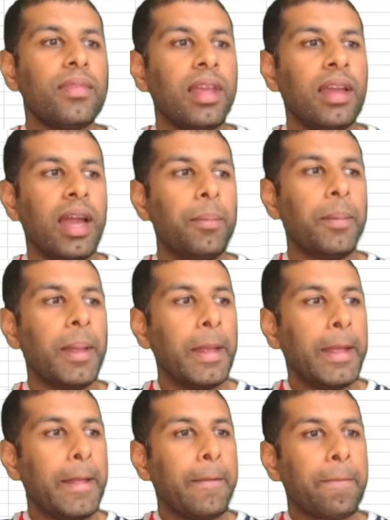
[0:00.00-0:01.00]
Um,
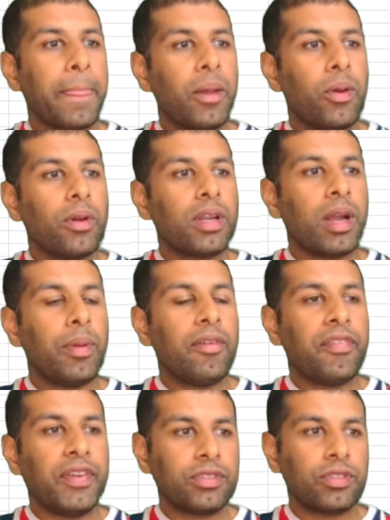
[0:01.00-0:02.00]
a couple of
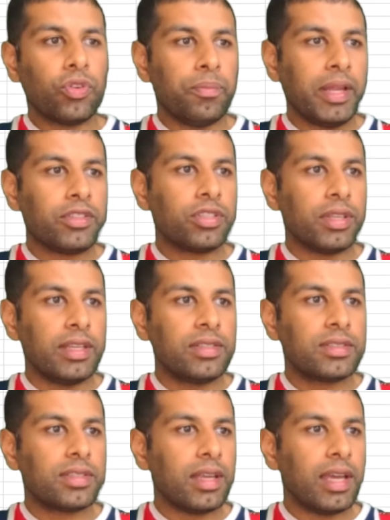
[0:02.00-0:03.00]
other things to sort of mention
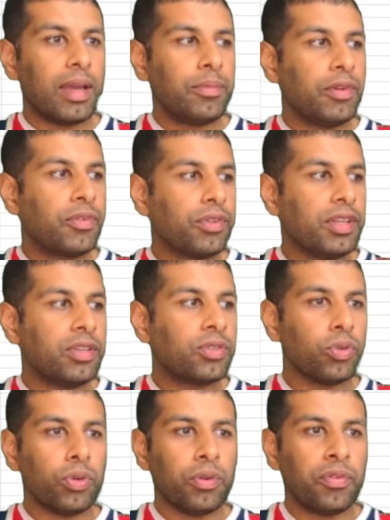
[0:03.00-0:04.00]
is um, you've got this
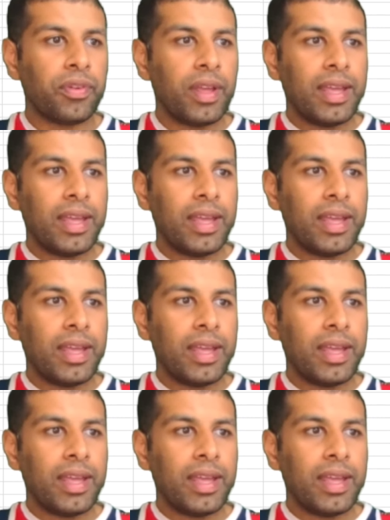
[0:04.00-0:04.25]
sort of